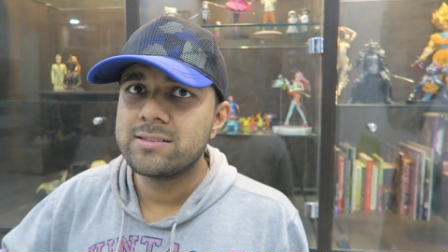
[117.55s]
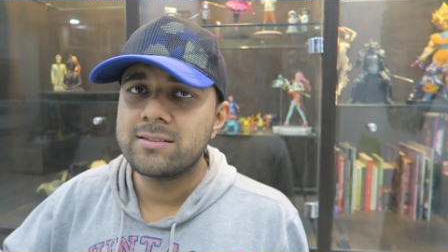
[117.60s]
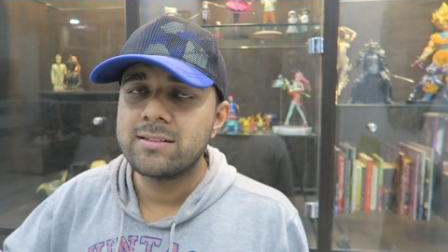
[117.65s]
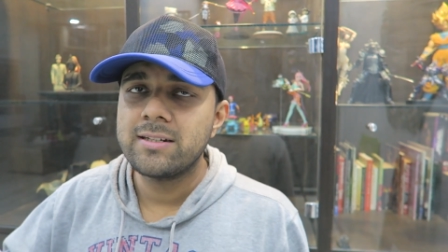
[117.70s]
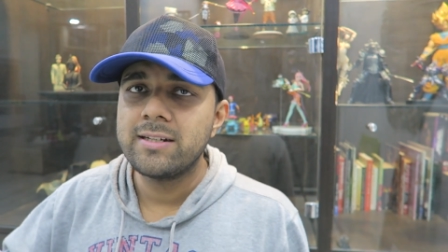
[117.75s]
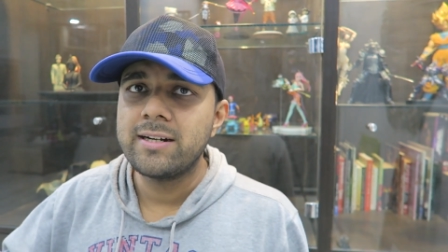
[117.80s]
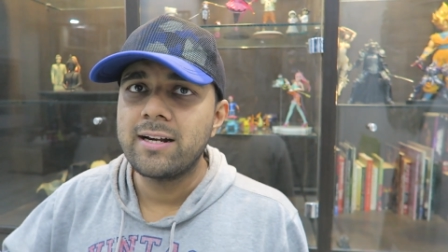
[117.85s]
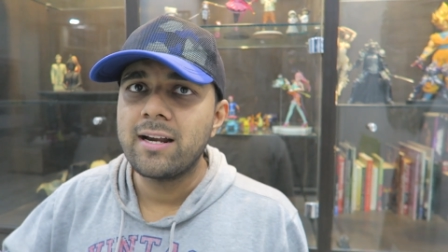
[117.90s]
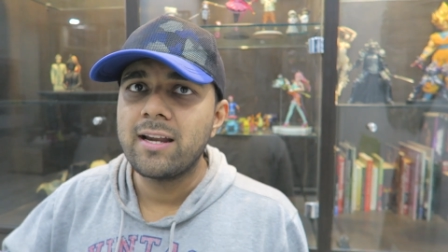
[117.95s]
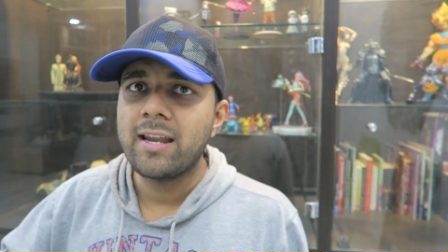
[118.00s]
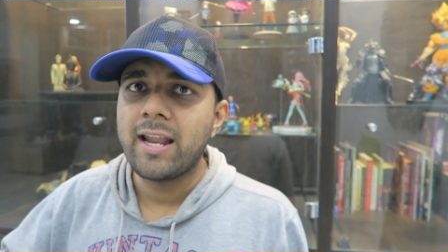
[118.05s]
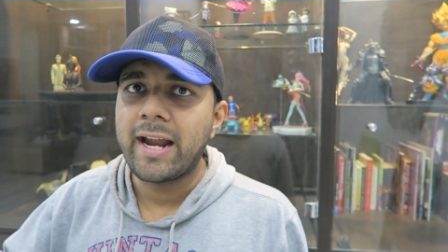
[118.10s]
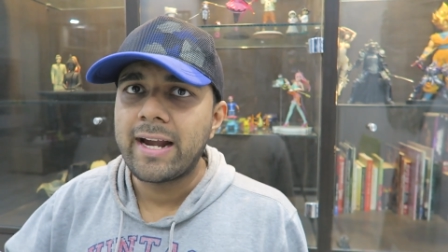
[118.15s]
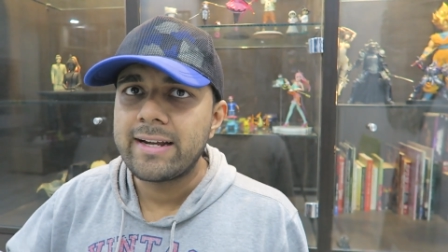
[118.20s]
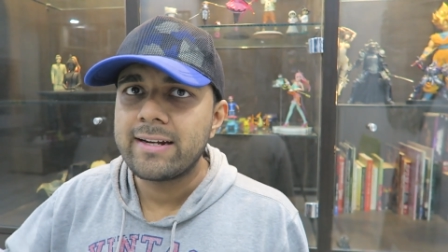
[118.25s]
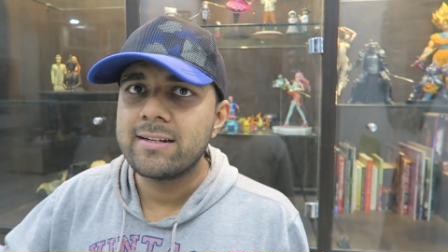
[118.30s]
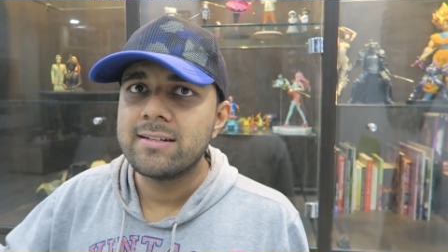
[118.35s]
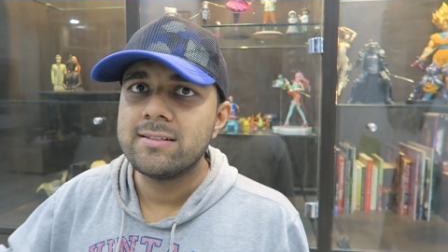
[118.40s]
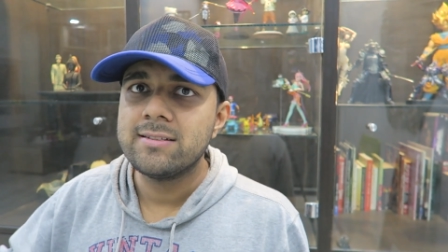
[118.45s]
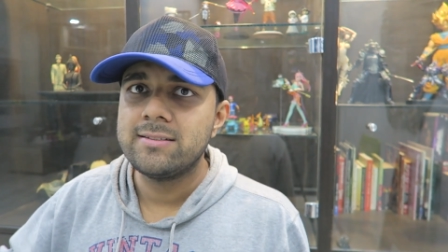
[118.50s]
is a little
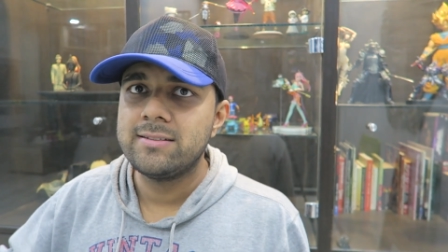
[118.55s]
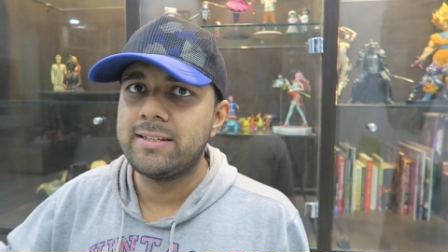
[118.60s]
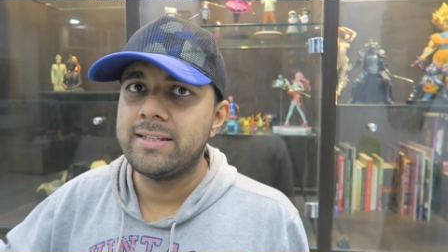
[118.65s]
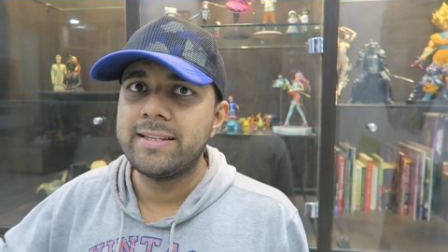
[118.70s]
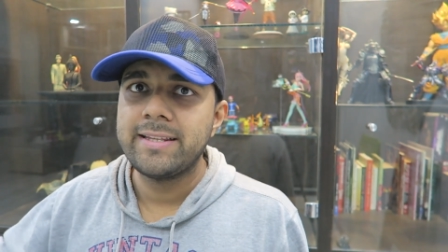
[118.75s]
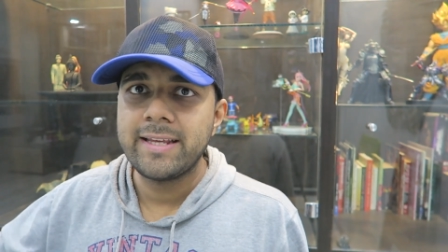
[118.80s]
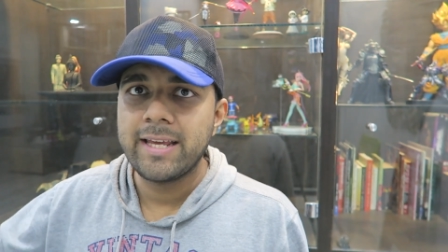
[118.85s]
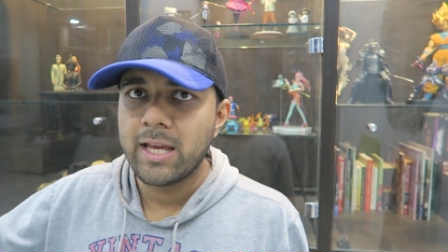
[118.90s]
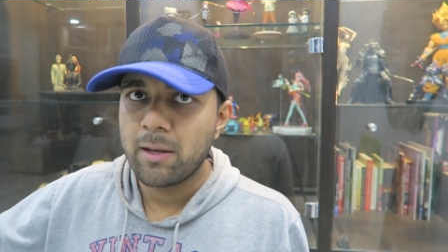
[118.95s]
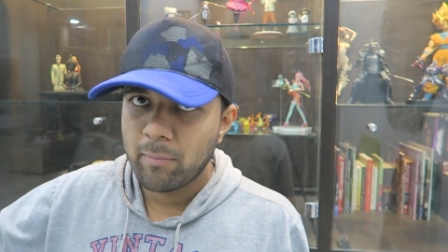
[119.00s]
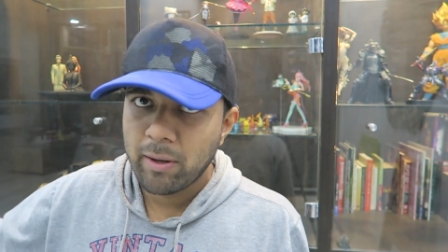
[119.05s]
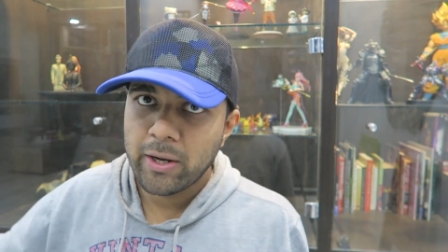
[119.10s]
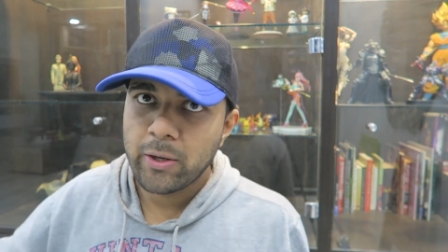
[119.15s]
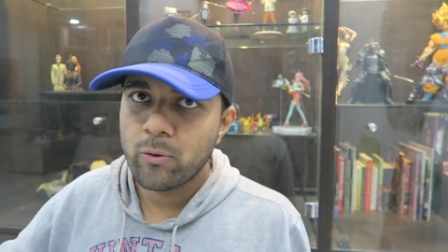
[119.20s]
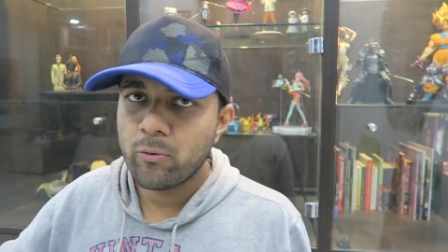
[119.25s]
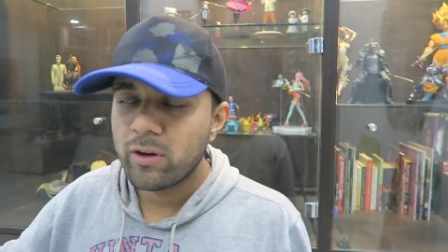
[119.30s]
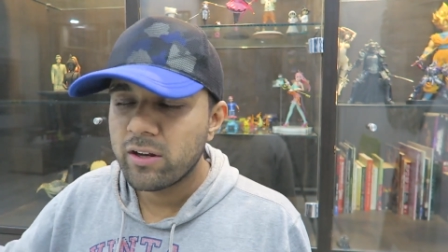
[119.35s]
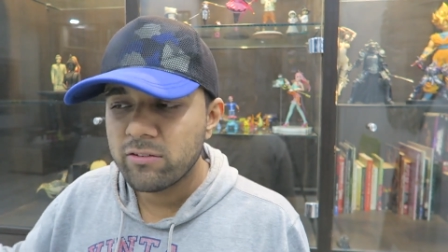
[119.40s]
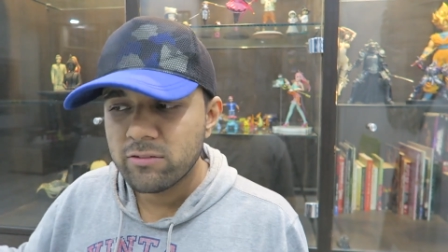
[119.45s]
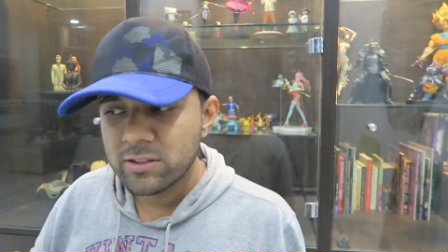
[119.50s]
light than the
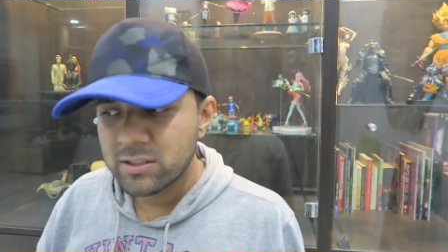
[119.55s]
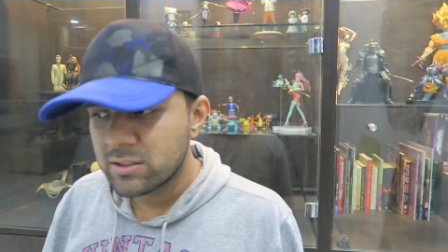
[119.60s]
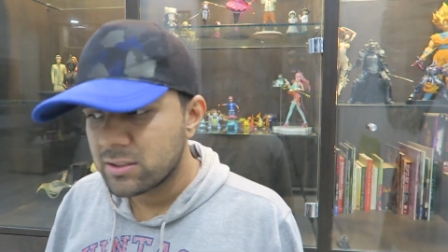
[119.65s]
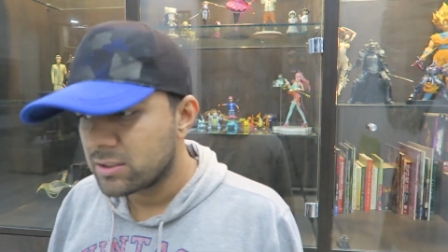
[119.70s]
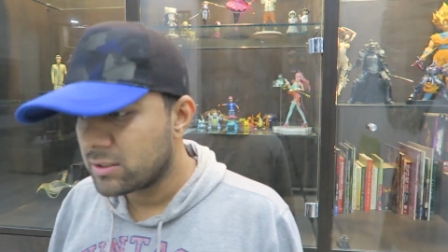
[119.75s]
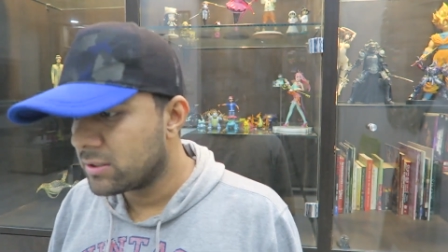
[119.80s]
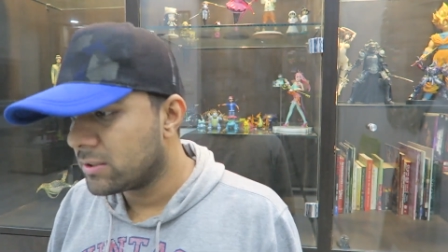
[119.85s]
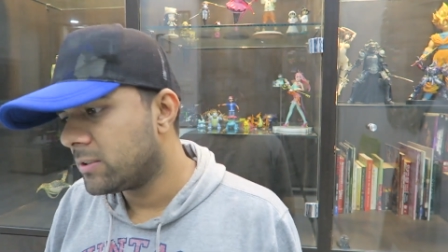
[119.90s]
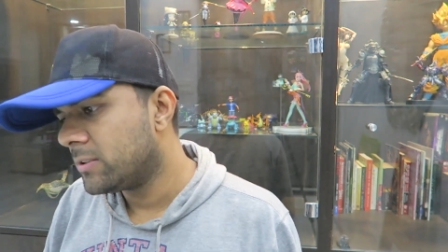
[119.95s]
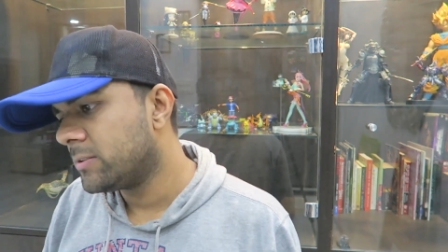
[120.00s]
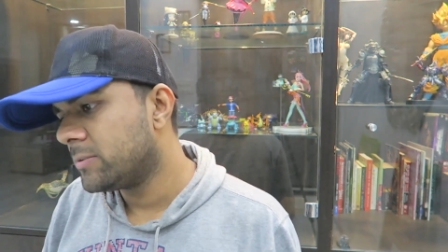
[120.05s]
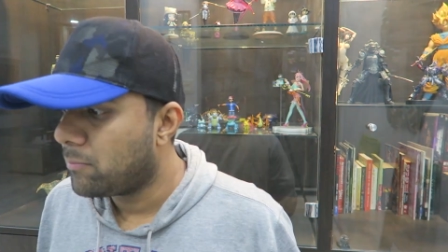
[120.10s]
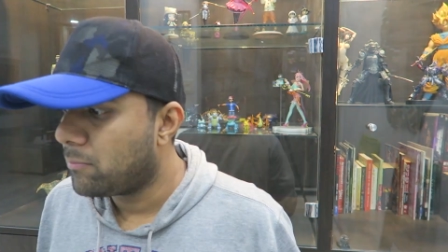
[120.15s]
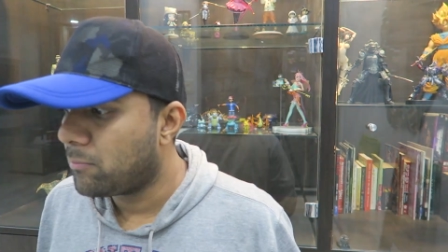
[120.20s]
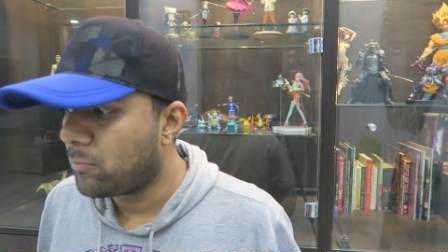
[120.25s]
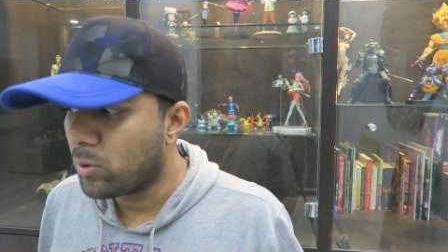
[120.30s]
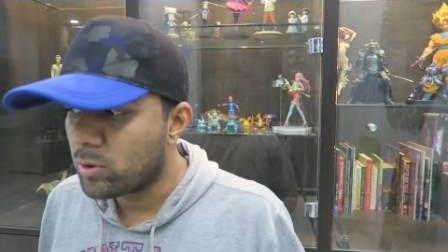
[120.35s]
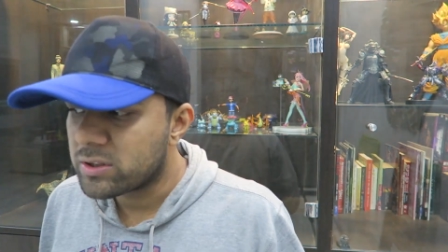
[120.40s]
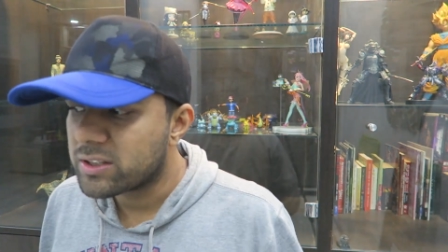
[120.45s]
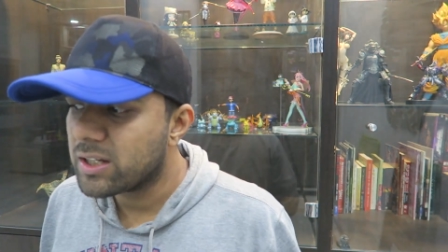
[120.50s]
MIUI one.
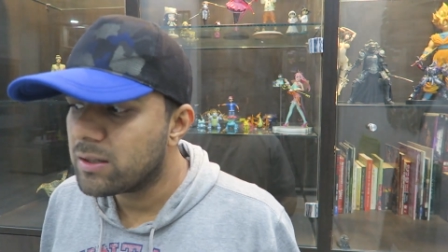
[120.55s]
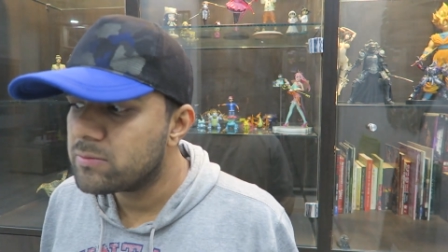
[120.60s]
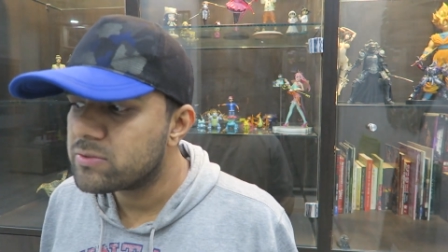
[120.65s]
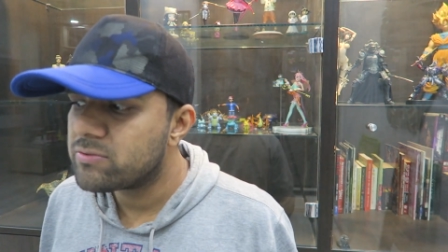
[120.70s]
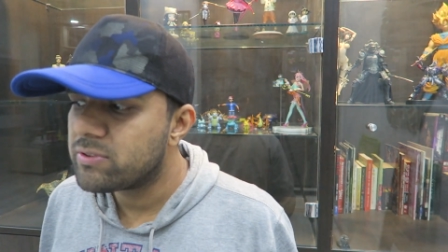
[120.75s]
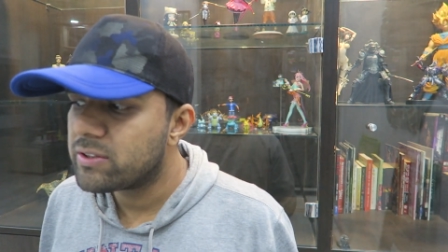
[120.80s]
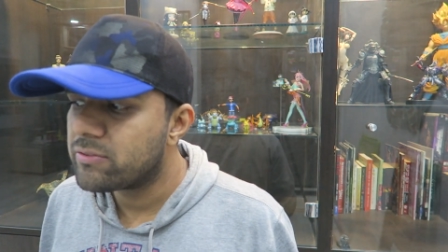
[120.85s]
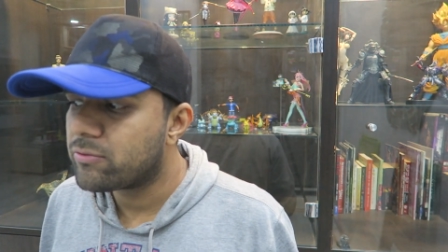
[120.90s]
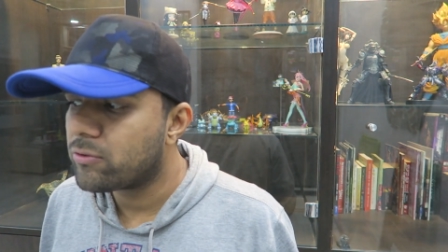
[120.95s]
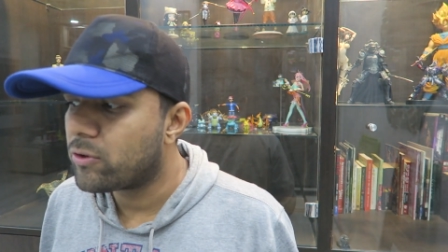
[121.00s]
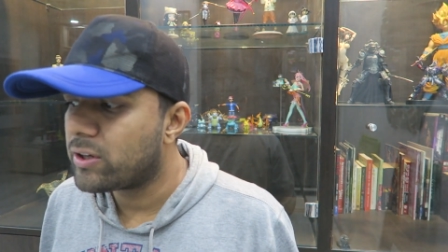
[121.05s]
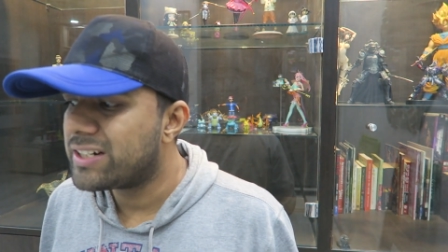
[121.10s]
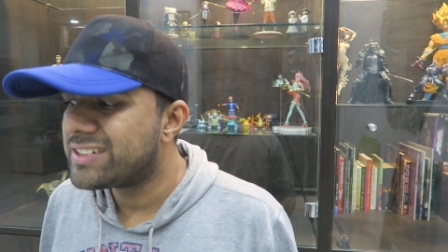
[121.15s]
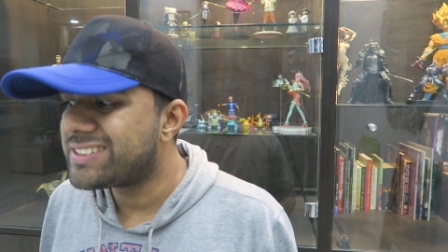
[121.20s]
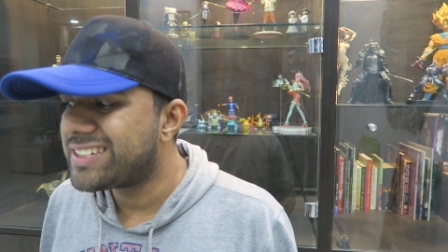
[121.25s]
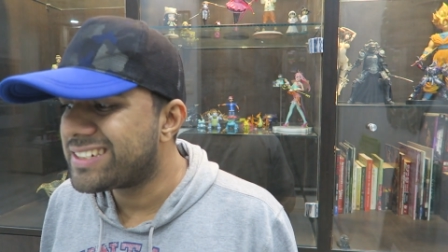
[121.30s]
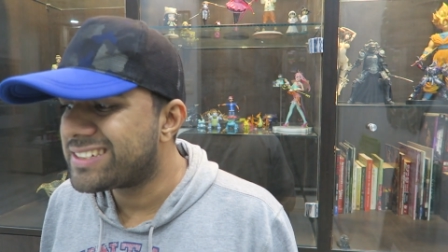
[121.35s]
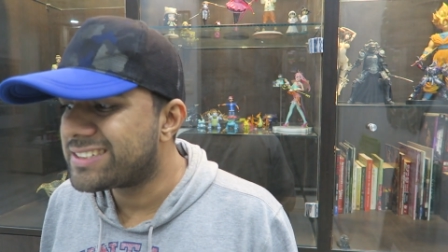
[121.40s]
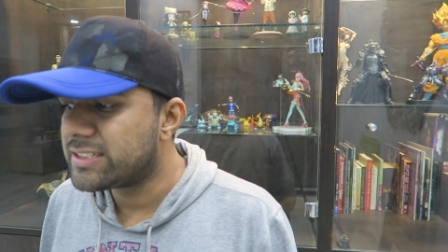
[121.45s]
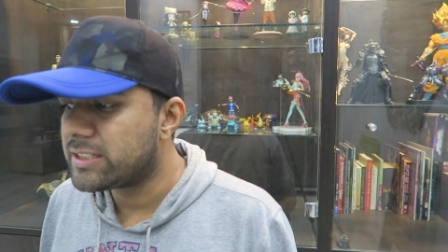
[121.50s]
Both comes with 4 and
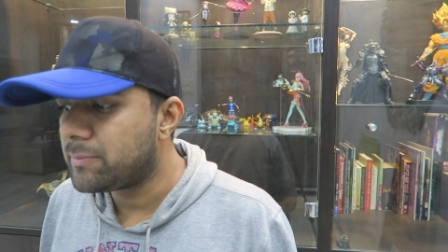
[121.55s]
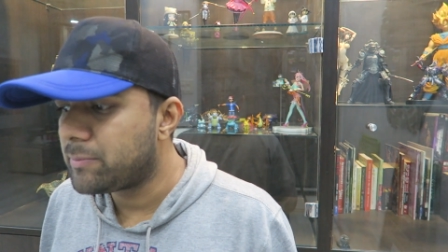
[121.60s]
6